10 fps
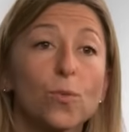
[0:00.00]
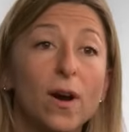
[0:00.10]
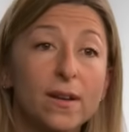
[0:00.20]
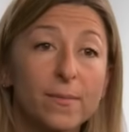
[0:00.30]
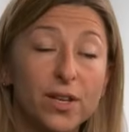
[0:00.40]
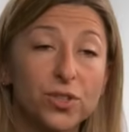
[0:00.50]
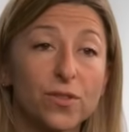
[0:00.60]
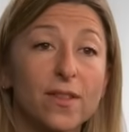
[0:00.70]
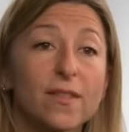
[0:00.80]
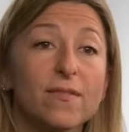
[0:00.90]
want to make sure
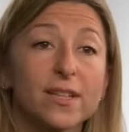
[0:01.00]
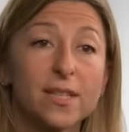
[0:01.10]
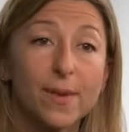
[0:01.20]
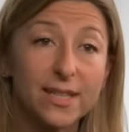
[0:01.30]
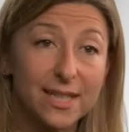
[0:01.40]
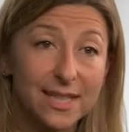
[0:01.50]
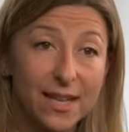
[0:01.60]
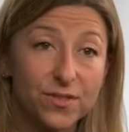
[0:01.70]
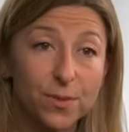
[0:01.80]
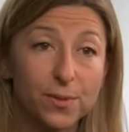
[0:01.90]
that the victim has a
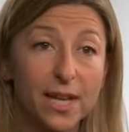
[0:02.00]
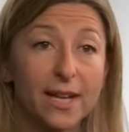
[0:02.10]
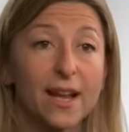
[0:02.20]
safety plan